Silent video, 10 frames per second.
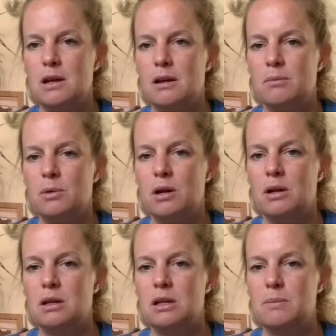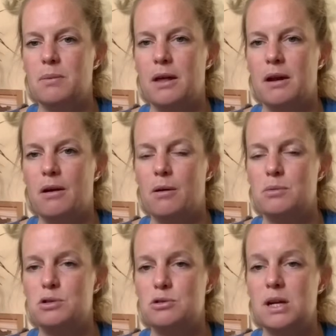and we're gonna keep that
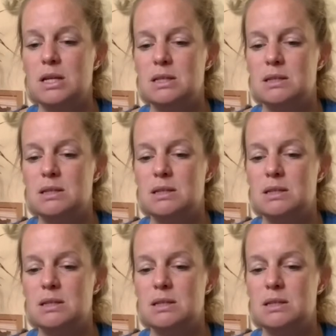arm straight.